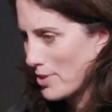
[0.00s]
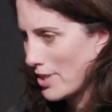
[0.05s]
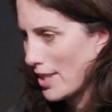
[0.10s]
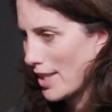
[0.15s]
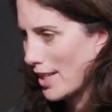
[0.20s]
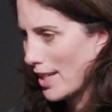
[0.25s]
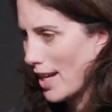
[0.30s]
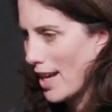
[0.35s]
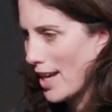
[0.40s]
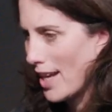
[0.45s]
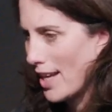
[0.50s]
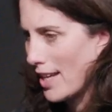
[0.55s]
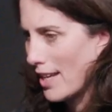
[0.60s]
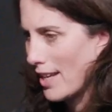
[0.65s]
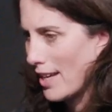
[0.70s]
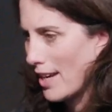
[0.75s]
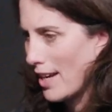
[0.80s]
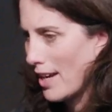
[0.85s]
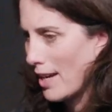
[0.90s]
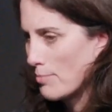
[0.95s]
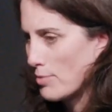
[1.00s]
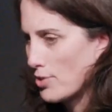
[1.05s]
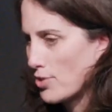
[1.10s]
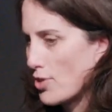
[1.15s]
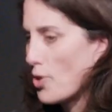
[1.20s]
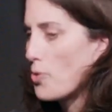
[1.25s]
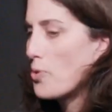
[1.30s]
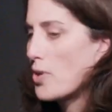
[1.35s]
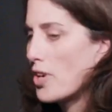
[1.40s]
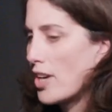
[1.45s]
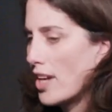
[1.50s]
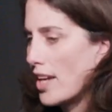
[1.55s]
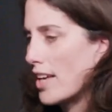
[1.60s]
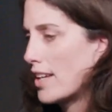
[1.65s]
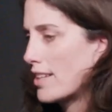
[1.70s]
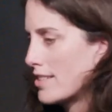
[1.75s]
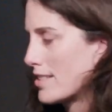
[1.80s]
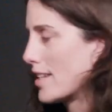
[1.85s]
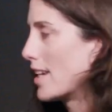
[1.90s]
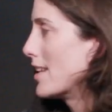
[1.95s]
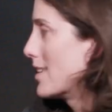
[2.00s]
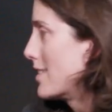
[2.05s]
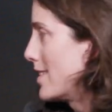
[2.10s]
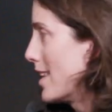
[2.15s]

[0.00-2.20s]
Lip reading: Like I'm so excited